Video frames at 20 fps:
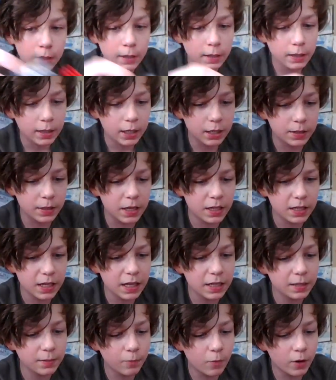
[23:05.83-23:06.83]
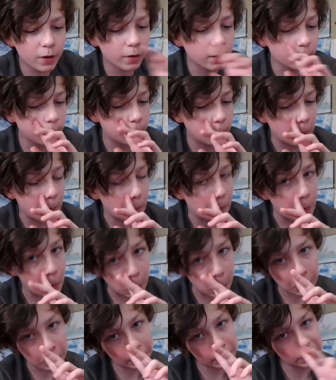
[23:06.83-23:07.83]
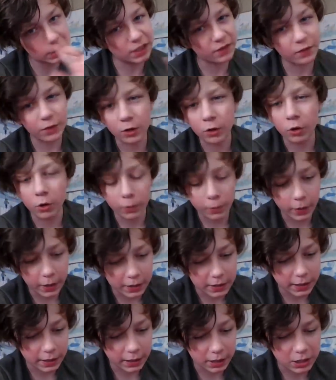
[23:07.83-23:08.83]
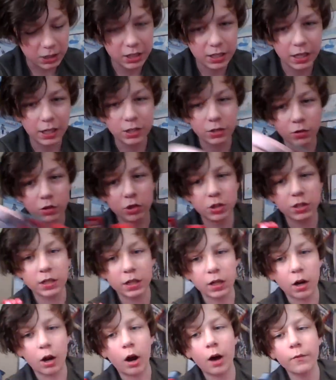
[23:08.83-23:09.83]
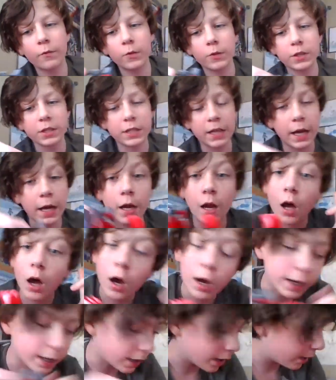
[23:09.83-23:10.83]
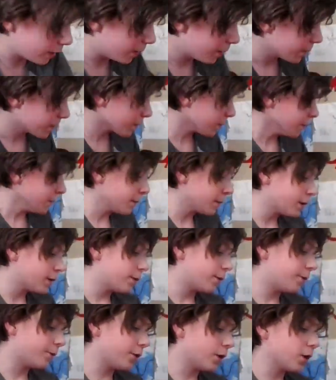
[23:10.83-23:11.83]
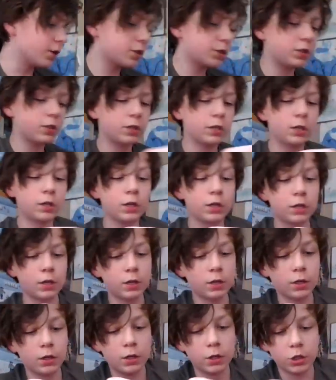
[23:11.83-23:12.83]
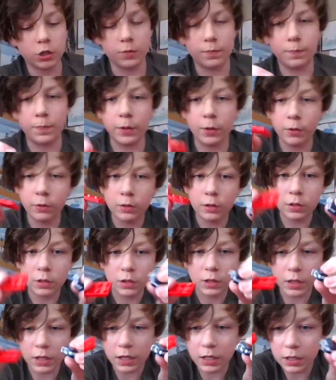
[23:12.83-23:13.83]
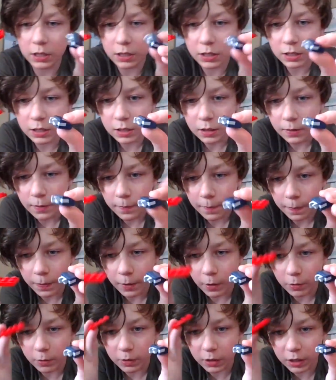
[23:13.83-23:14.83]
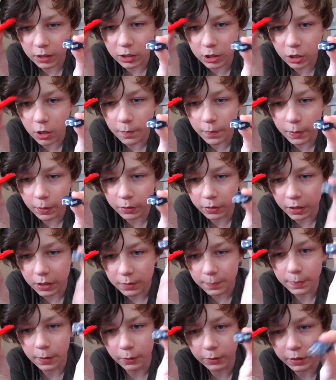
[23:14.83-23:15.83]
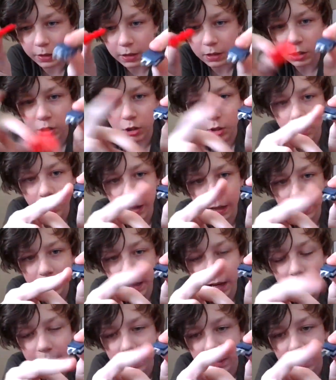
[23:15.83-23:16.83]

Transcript: It's one of the more difficult ones, I could say. So just off with his head again. First, just build these. Or don't build this. Build this. Don't mind that.